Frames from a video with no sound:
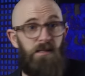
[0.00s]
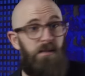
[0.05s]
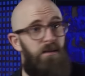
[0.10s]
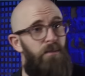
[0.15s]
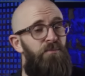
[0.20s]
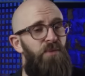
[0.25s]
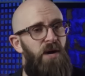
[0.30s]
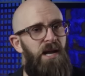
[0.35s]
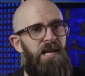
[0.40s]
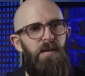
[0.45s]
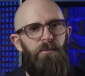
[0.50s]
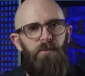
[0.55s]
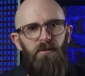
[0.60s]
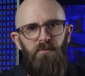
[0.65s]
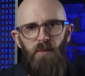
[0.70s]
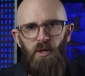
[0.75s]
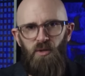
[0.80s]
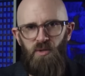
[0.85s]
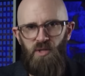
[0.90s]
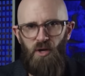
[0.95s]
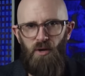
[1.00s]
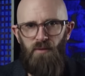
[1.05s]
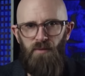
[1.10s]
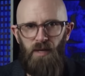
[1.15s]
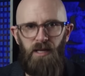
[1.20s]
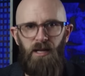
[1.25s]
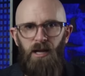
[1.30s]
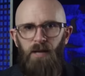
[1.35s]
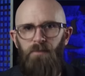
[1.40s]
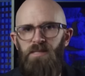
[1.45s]
and the breakup of
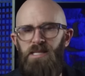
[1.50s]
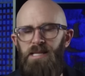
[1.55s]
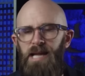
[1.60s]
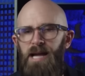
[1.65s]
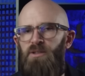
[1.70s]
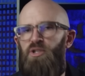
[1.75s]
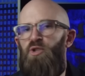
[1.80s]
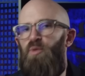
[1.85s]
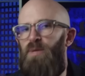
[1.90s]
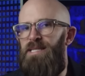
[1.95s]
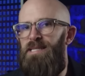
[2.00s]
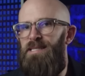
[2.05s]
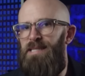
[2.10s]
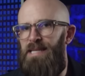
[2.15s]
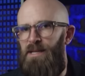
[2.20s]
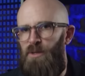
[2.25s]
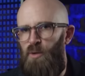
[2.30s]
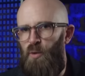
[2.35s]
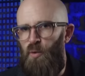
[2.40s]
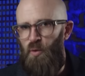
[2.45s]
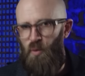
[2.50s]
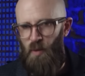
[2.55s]
Moldova comes down to a single